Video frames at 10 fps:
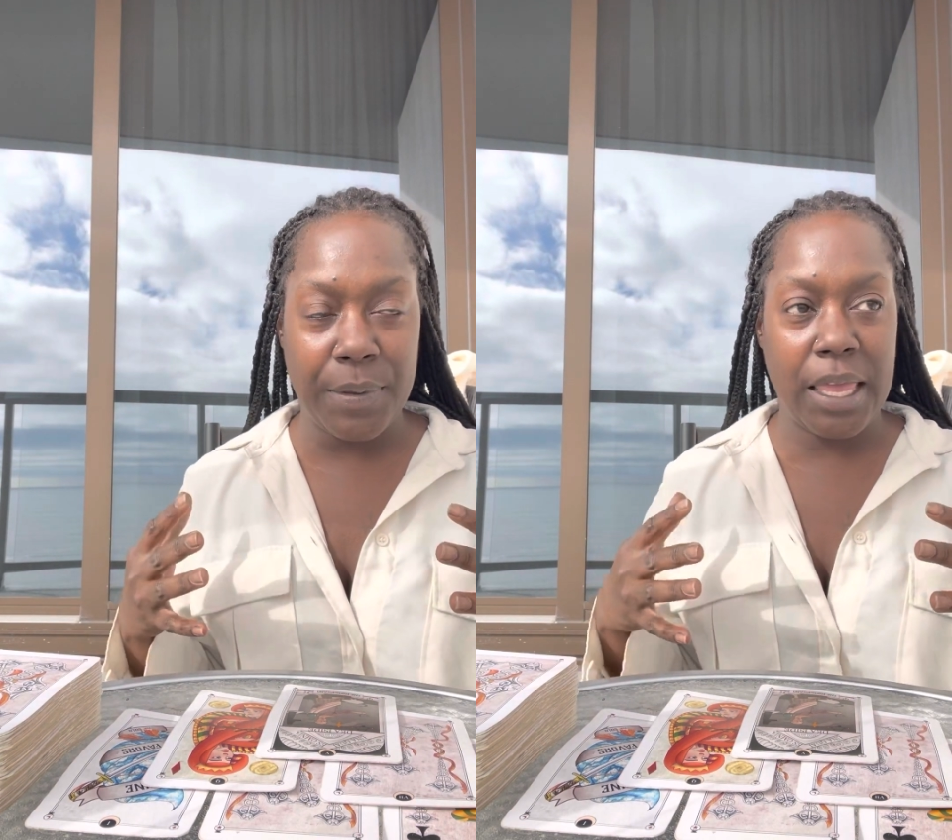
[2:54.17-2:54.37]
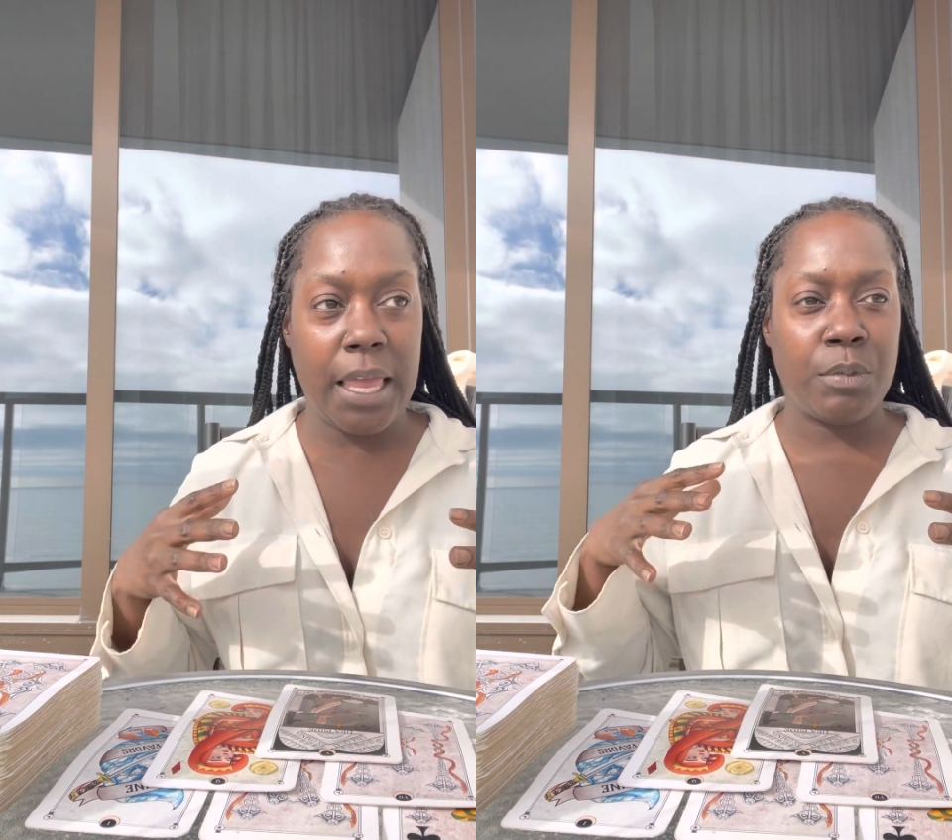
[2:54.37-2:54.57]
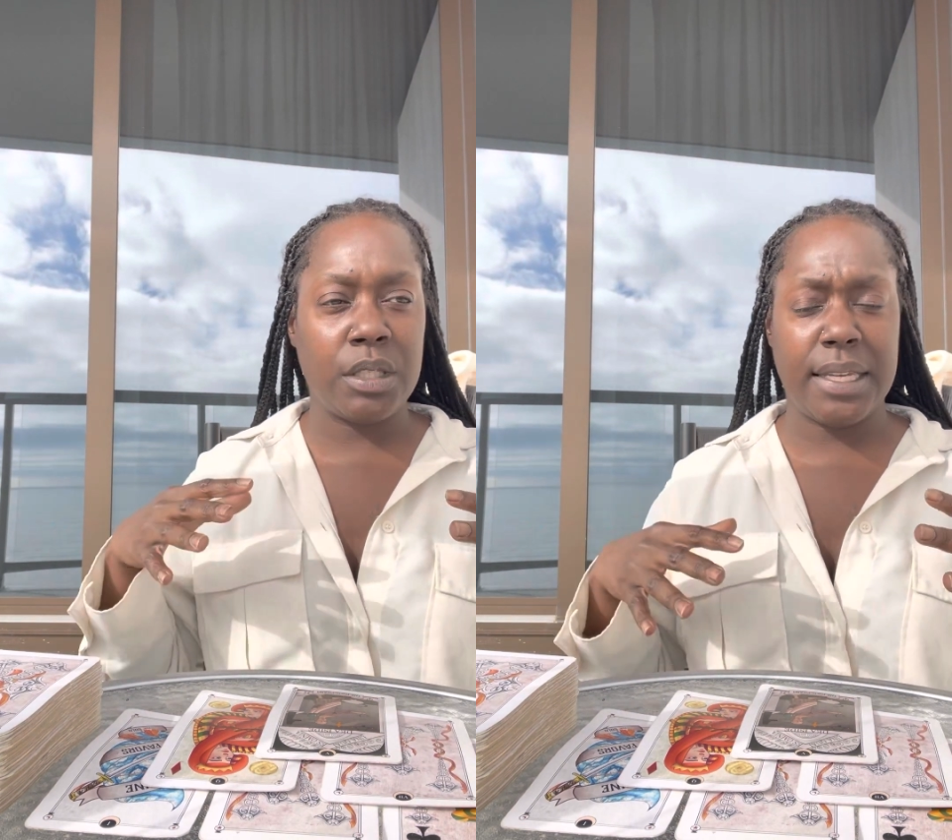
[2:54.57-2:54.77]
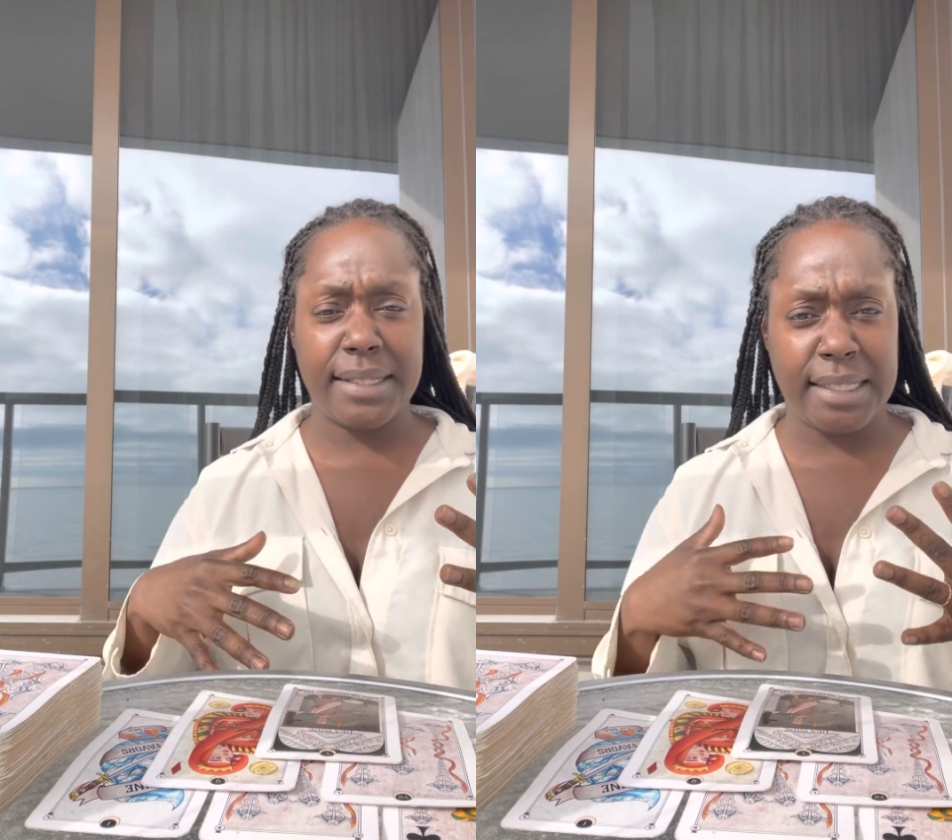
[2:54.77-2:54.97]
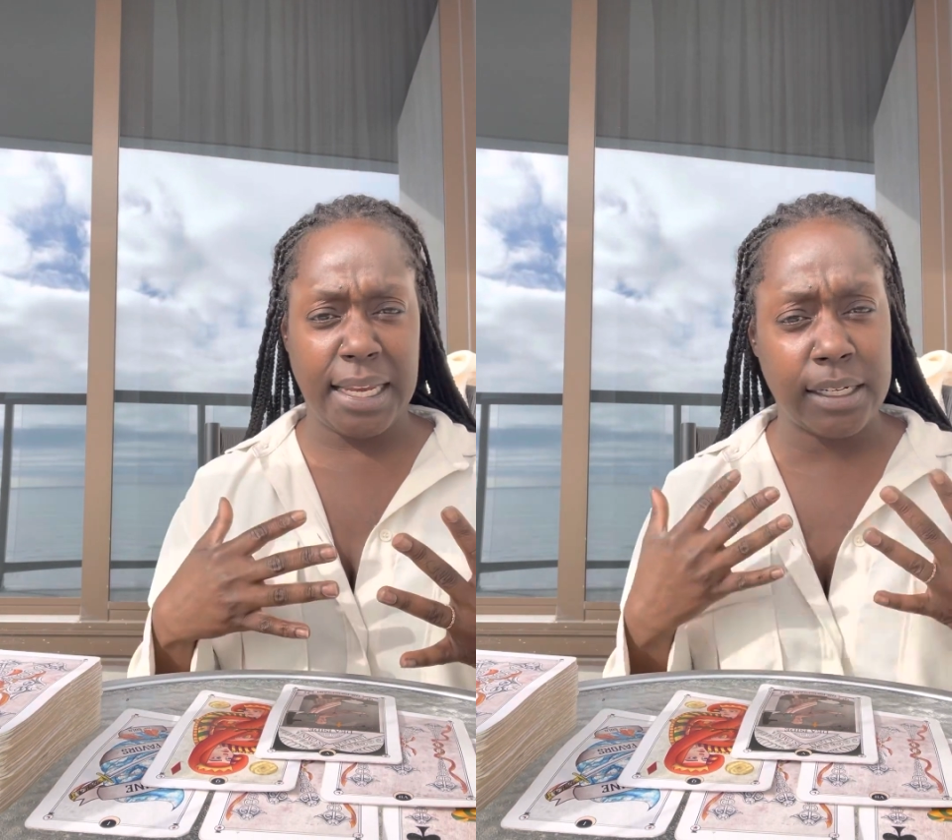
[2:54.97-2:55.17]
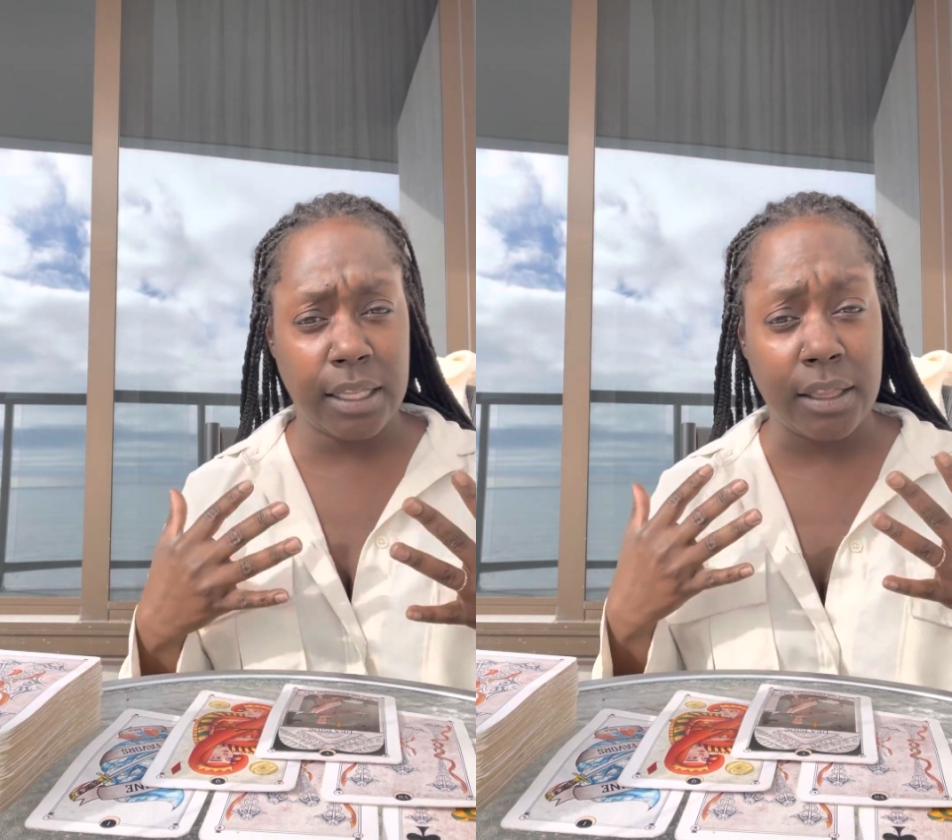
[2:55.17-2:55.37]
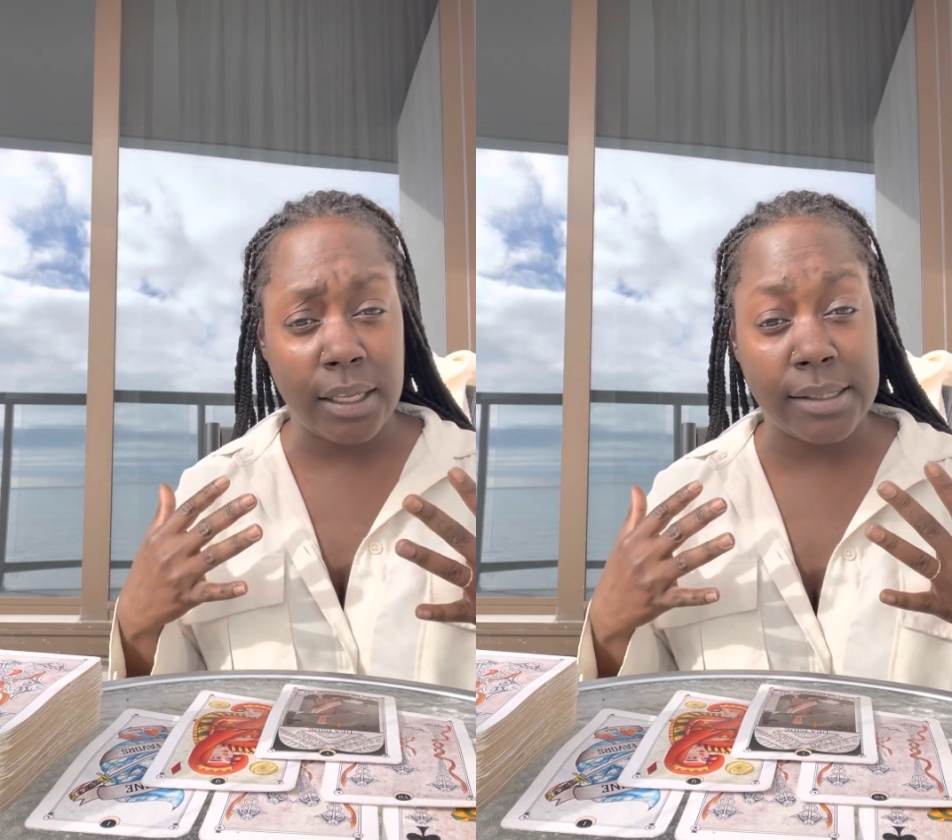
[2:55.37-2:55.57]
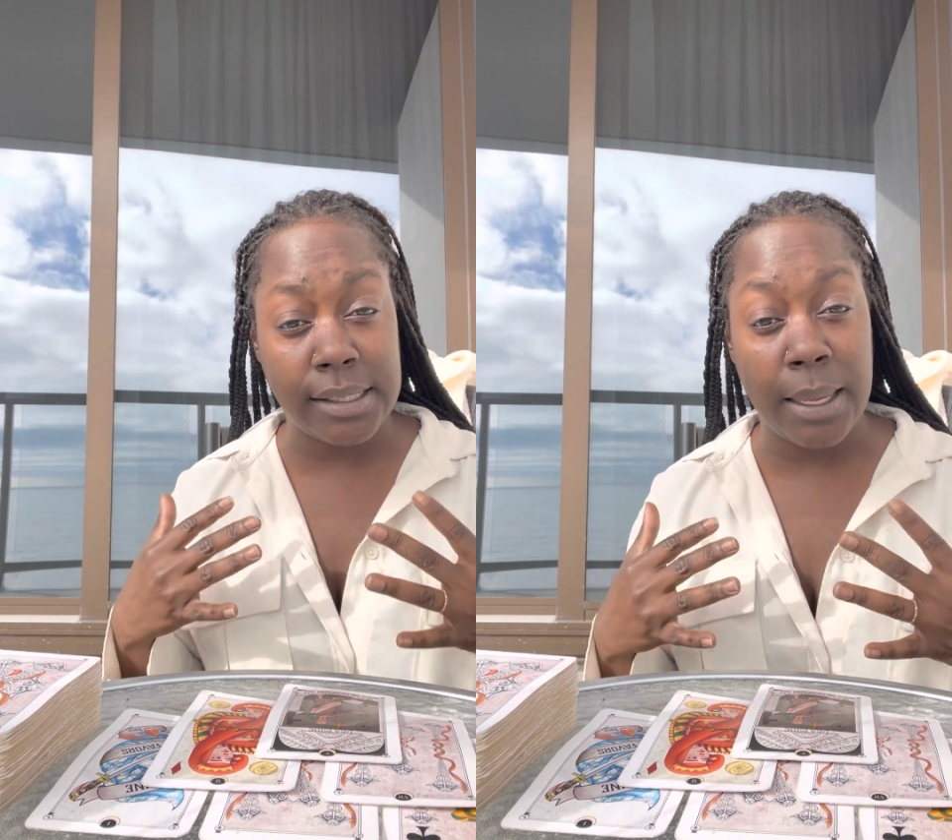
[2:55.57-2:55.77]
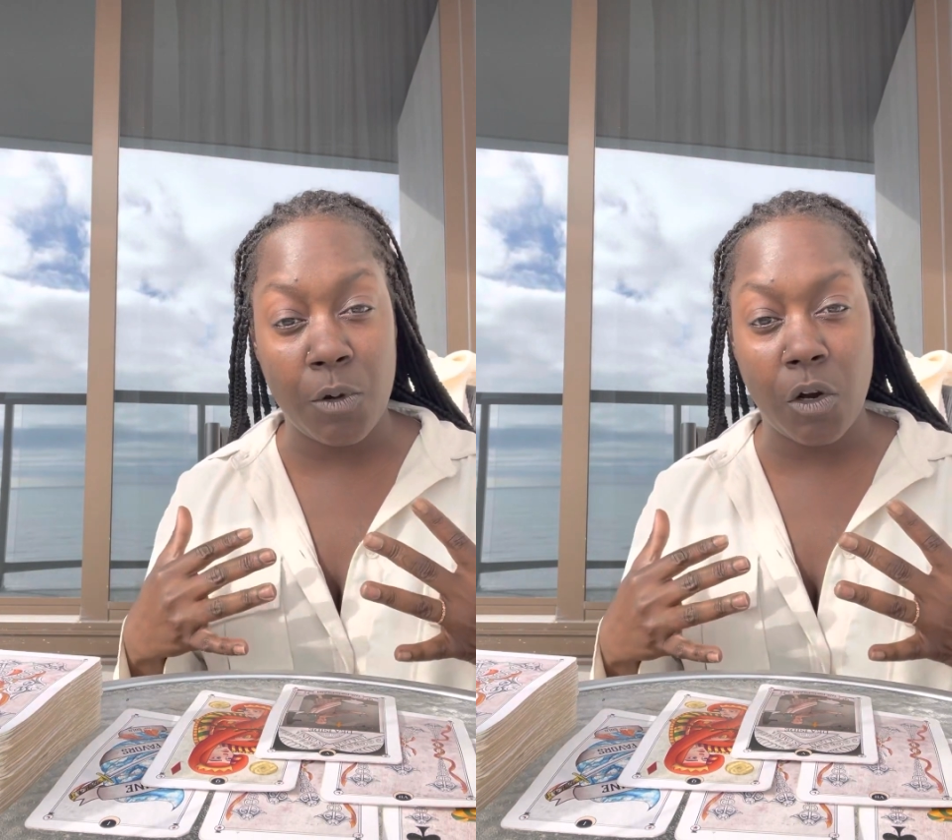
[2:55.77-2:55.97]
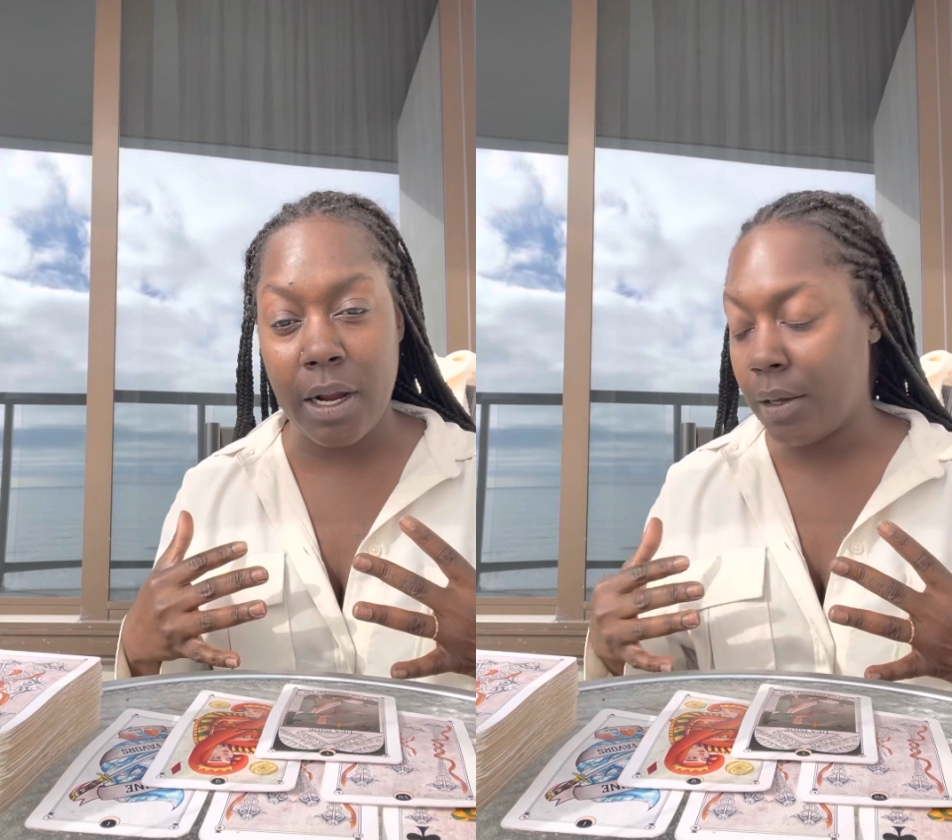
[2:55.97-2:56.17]
being able to stand on that same
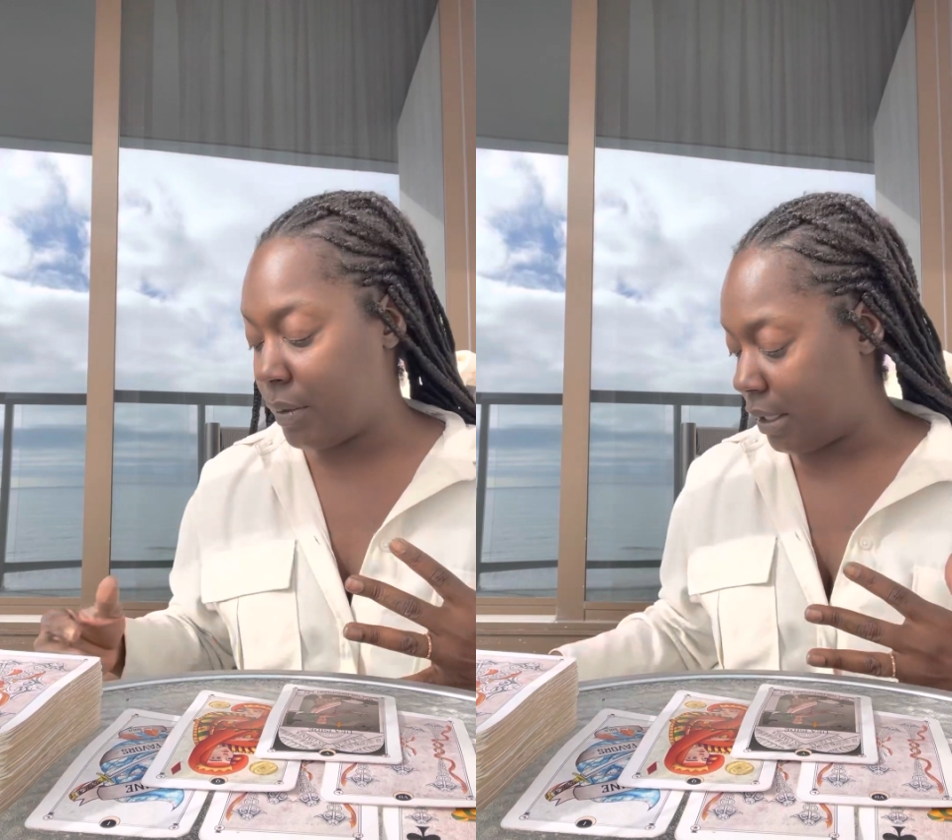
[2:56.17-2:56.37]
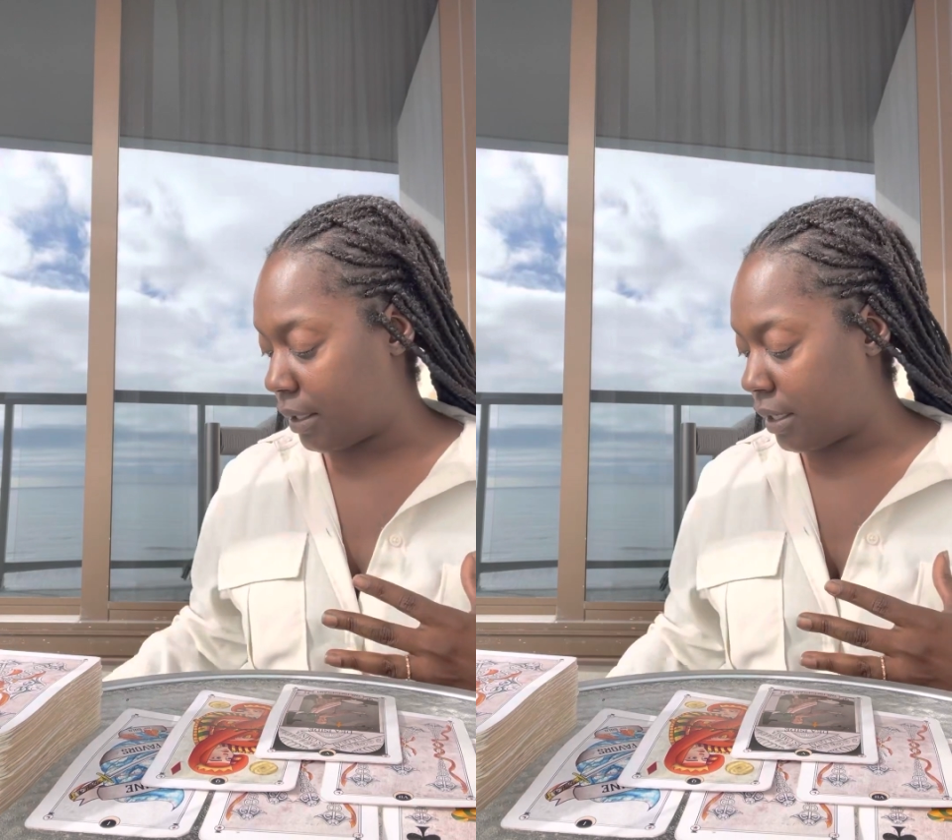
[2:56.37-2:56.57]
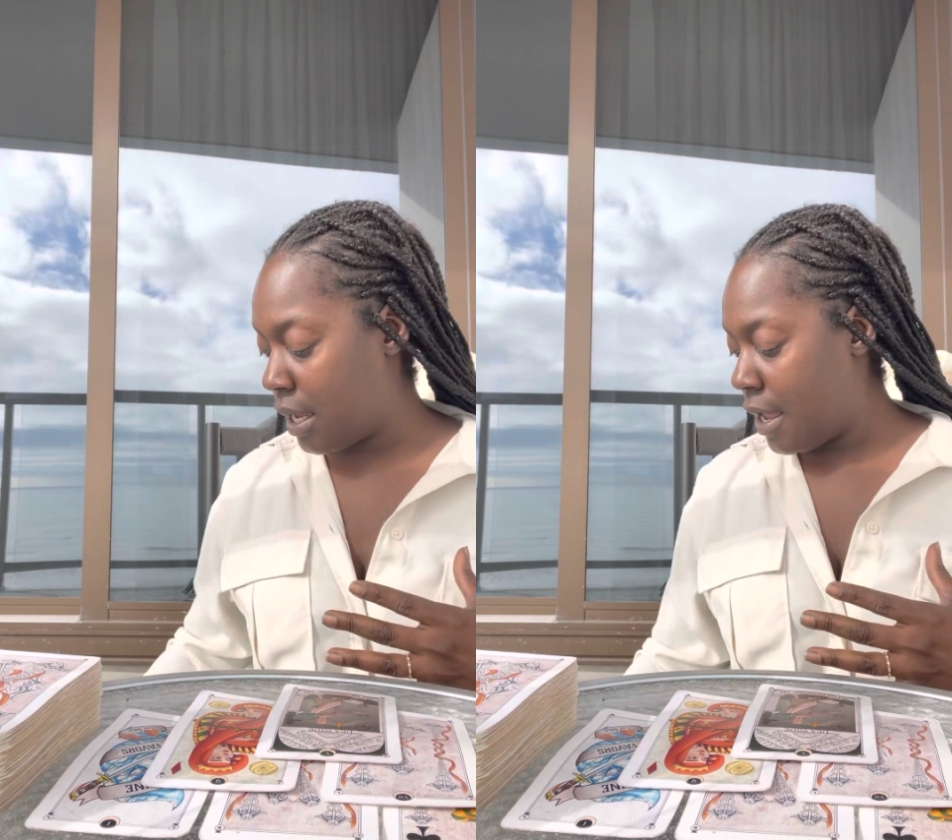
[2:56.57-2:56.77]
grounding